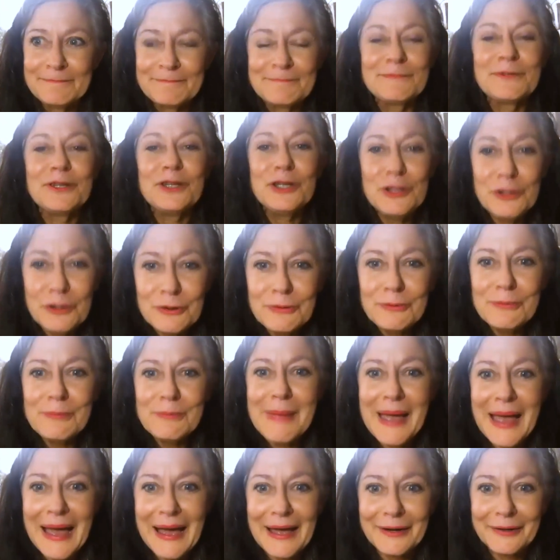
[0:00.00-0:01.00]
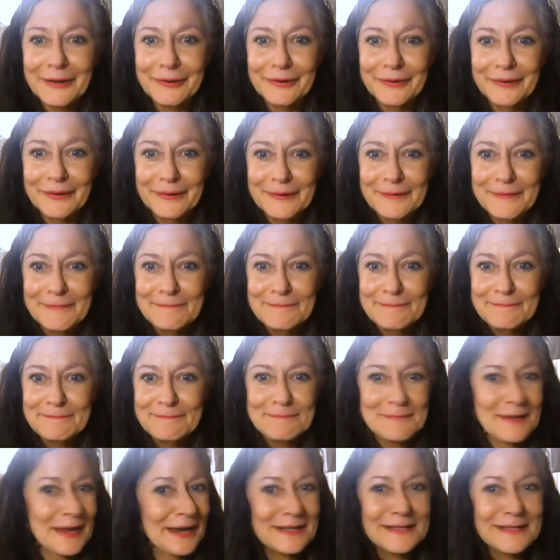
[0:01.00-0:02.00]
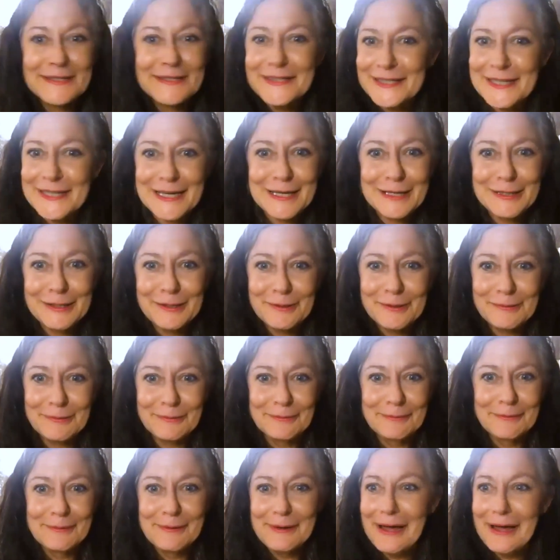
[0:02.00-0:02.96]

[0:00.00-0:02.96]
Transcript: You matter. I see you.